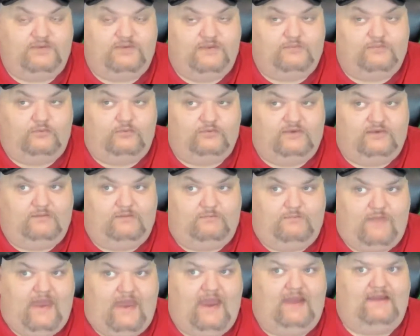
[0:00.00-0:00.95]
people get
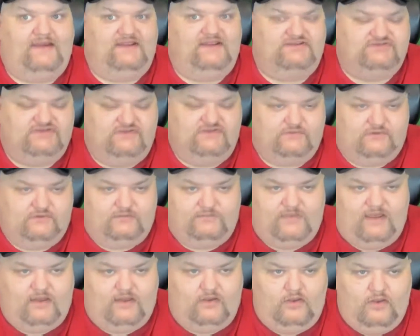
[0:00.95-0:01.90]
mad at each other
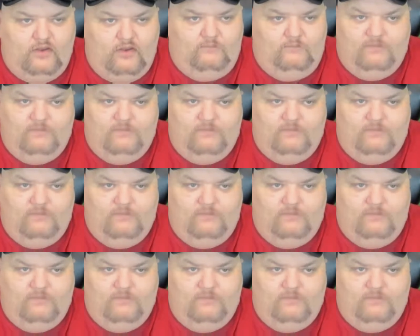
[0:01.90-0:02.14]
about.